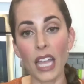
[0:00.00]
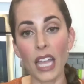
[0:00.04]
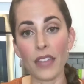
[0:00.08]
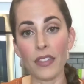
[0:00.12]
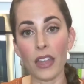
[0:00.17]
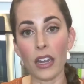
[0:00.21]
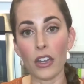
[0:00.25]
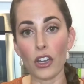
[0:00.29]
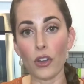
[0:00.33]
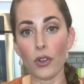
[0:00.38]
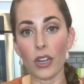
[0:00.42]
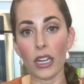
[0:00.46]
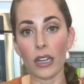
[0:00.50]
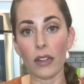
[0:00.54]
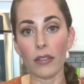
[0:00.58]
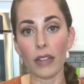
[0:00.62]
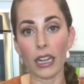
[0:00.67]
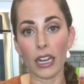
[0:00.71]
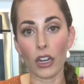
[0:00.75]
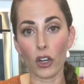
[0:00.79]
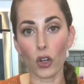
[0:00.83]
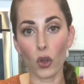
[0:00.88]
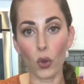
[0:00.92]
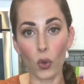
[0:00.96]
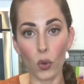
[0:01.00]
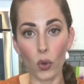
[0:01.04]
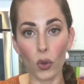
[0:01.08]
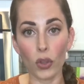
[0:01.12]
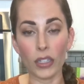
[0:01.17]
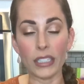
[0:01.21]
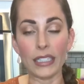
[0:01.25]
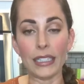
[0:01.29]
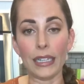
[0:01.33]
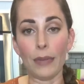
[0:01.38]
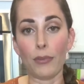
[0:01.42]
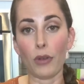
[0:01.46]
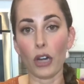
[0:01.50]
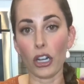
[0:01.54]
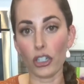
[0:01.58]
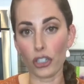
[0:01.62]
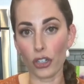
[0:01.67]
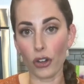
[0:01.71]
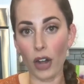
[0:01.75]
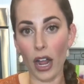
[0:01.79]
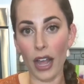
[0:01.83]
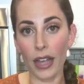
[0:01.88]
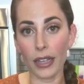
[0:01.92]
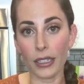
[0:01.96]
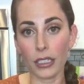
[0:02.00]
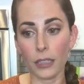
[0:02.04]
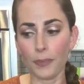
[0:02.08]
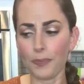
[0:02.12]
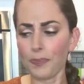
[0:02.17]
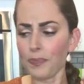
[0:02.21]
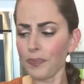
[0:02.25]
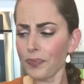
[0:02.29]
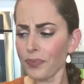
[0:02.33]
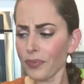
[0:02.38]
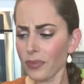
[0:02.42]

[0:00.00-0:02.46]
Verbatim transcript: and then you need to let it cool and depressurize